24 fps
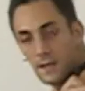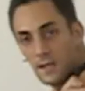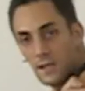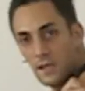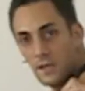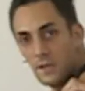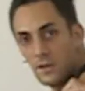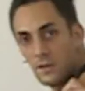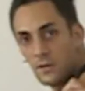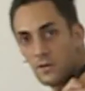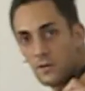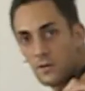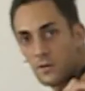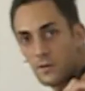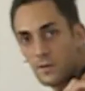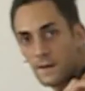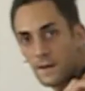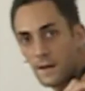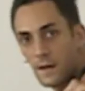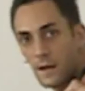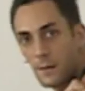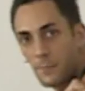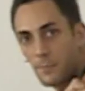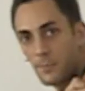into
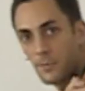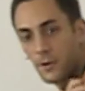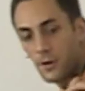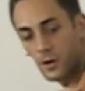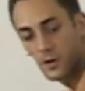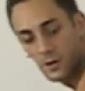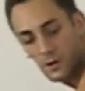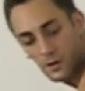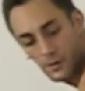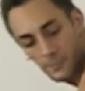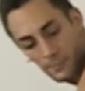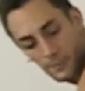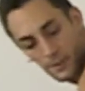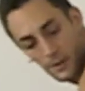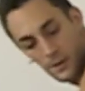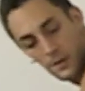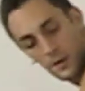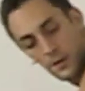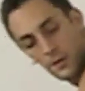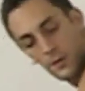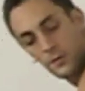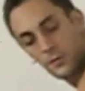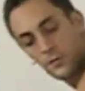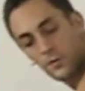the upper arm.
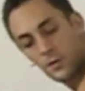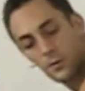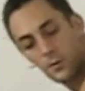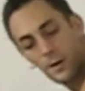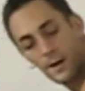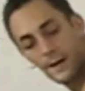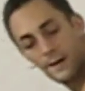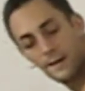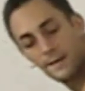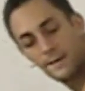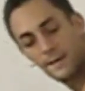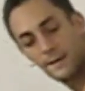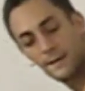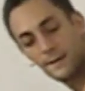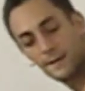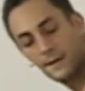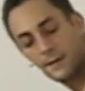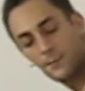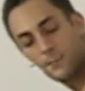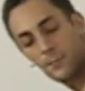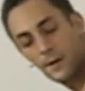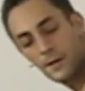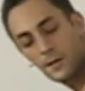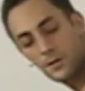So
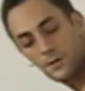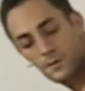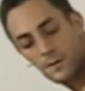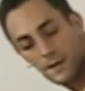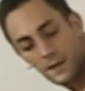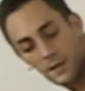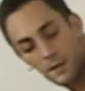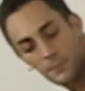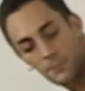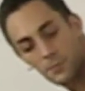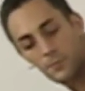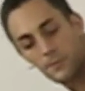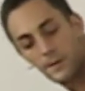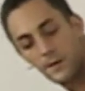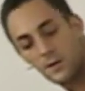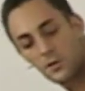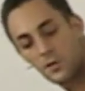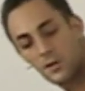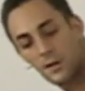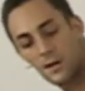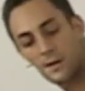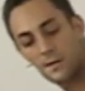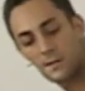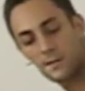ideally, when you take your
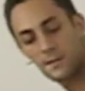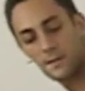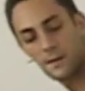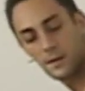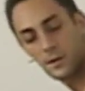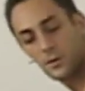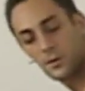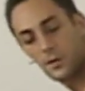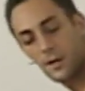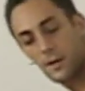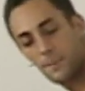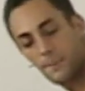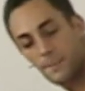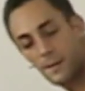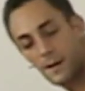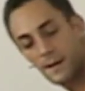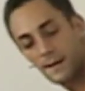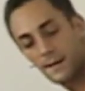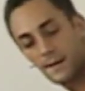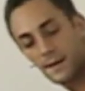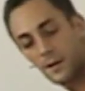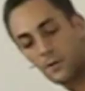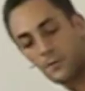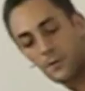Marichiasana, you're not
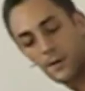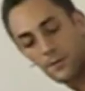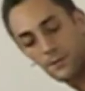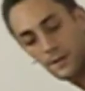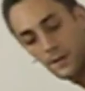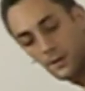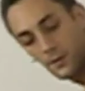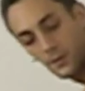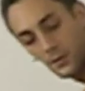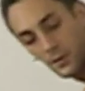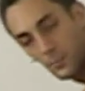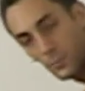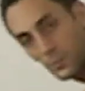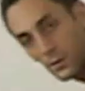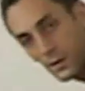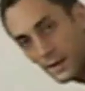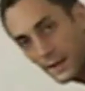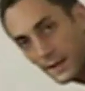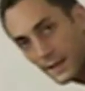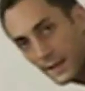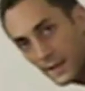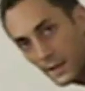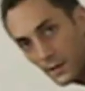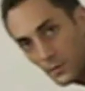binding around here. You want
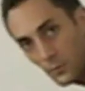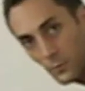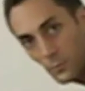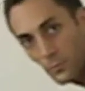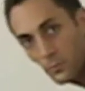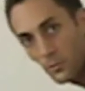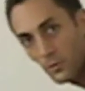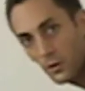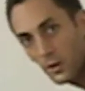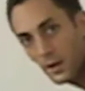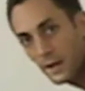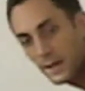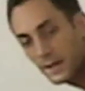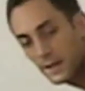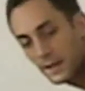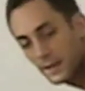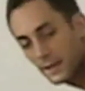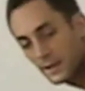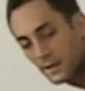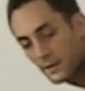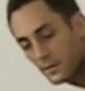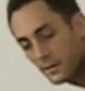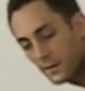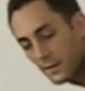to get it right
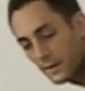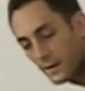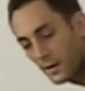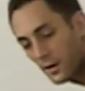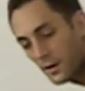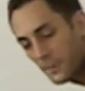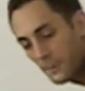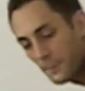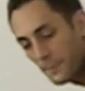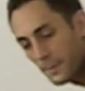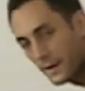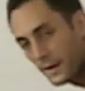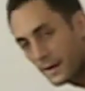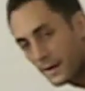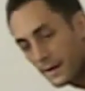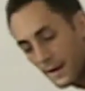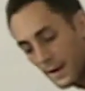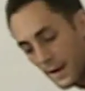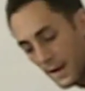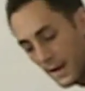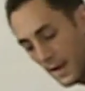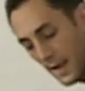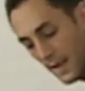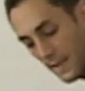into the armpit.
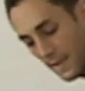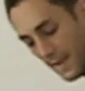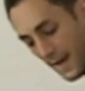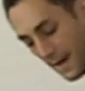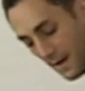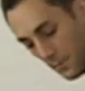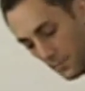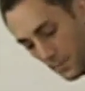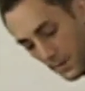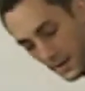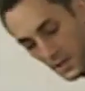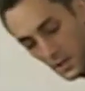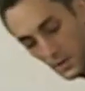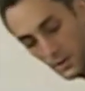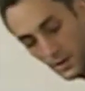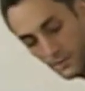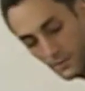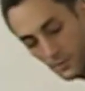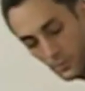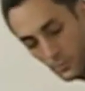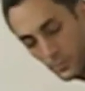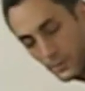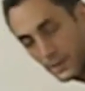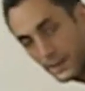That way you
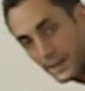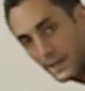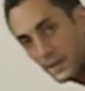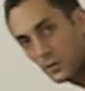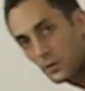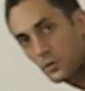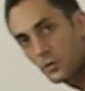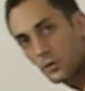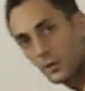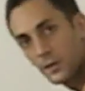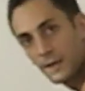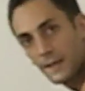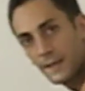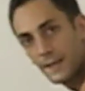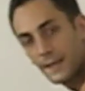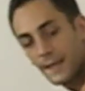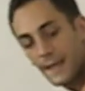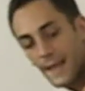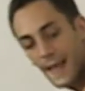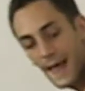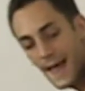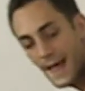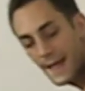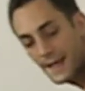have a really good
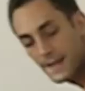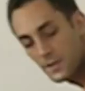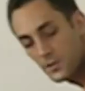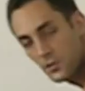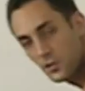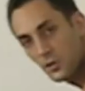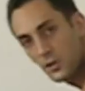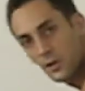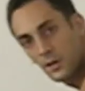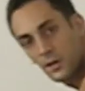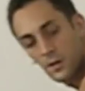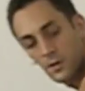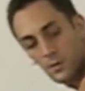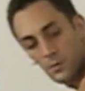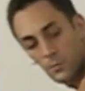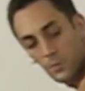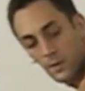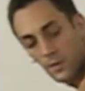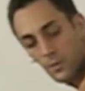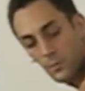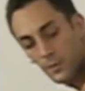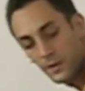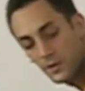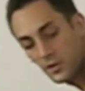ledge
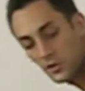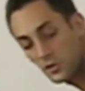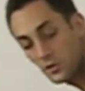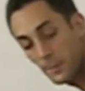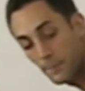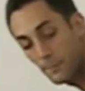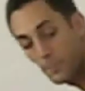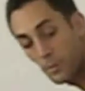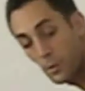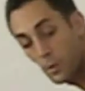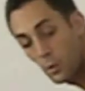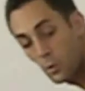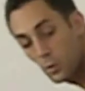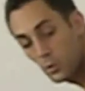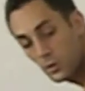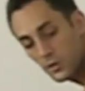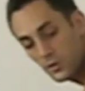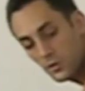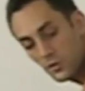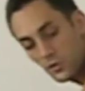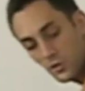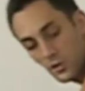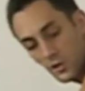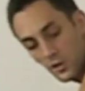with which to
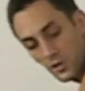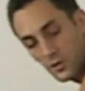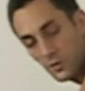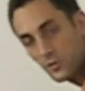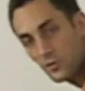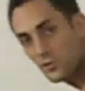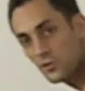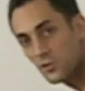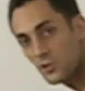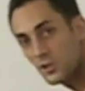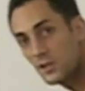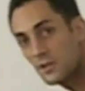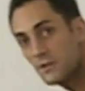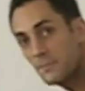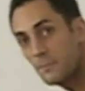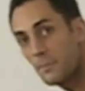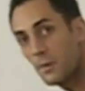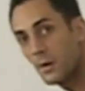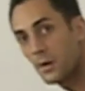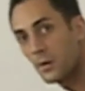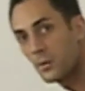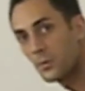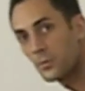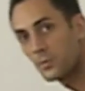push your shin
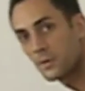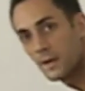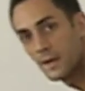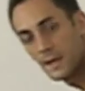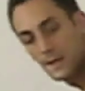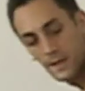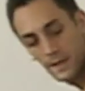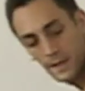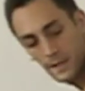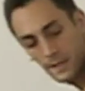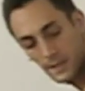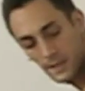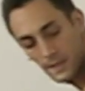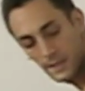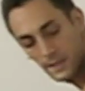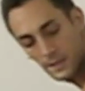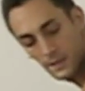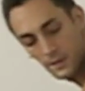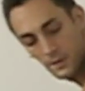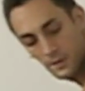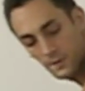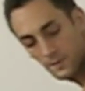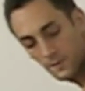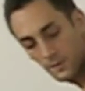bone
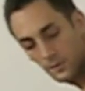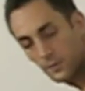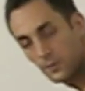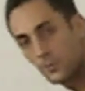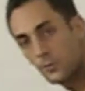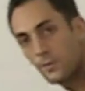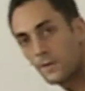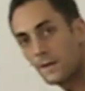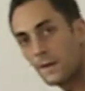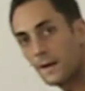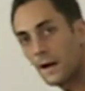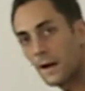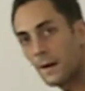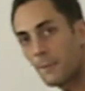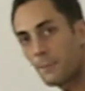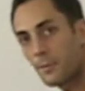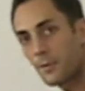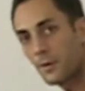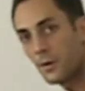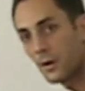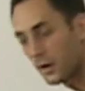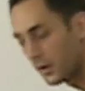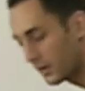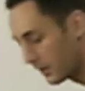into the
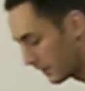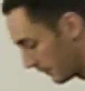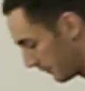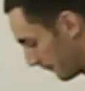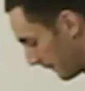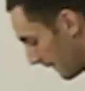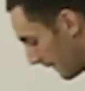upper arm.